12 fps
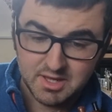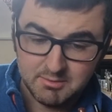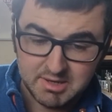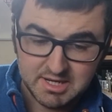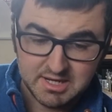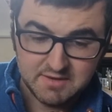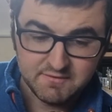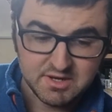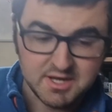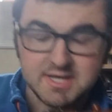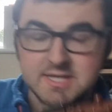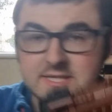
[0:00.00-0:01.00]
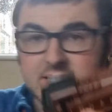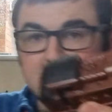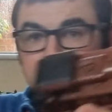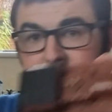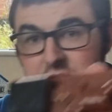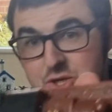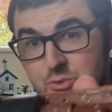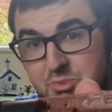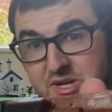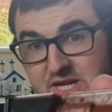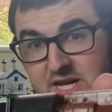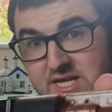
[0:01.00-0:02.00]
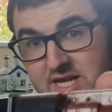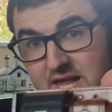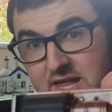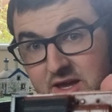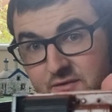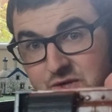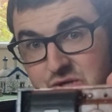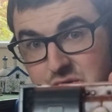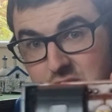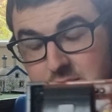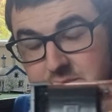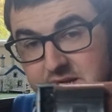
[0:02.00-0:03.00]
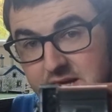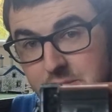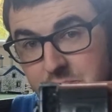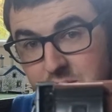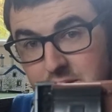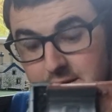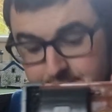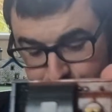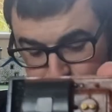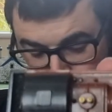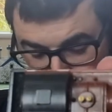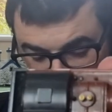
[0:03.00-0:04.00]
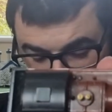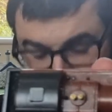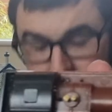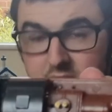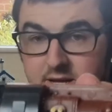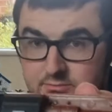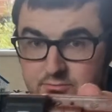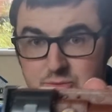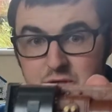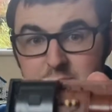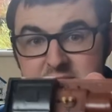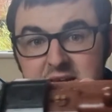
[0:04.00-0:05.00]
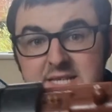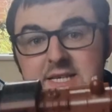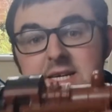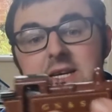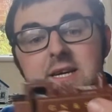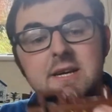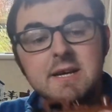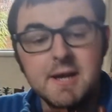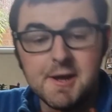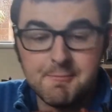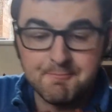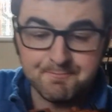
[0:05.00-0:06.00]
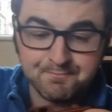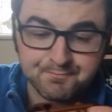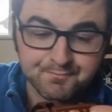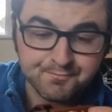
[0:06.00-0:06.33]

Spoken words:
I mean, even though I can see that there should be detailing of stripes down the boiler, a lot like Thomas has, but